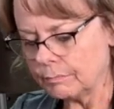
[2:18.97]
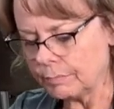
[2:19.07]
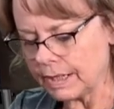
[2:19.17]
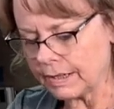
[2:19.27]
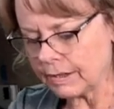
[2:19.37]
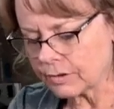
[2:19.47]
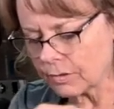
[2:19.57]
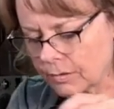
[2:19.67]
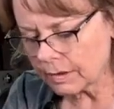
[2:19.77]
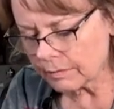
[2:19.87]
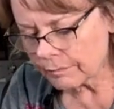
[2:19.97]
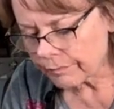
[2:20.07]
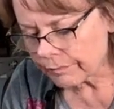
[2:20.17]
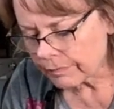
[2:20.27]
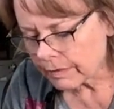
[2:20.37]
baking soda,
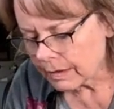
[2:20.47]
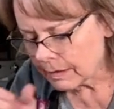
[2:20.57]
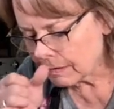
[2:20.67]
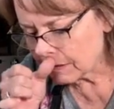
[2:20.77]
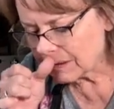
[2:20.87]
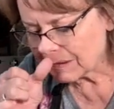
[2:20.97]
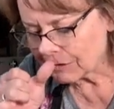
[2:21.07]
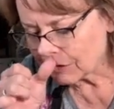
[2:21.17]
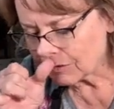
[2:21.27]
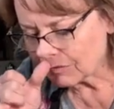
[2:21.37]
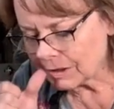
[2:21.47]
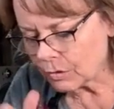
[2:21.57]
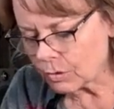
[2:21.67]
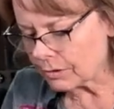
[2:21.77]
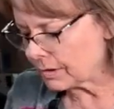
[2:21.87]

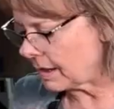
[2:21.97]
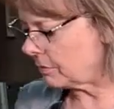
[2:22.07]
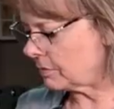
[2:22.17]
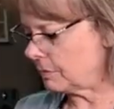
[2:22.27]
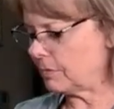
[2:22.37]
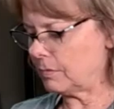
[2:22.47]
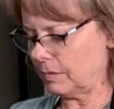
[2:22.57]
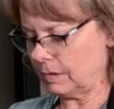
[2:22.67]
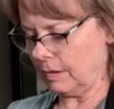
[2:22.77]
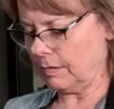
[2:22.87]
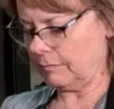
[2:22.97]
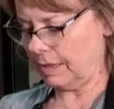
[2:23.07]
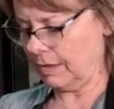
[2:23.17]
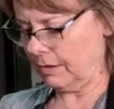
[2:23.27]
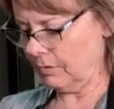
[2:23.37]
3/4 tablespoons of
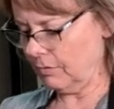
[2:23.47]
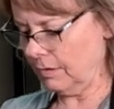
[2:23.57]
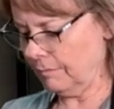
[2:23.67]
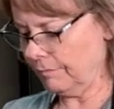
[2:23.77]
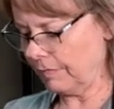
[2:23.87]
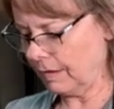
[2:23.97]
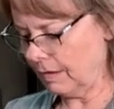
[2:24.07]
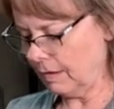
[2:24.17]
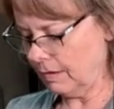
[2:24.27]
baking soda. I'm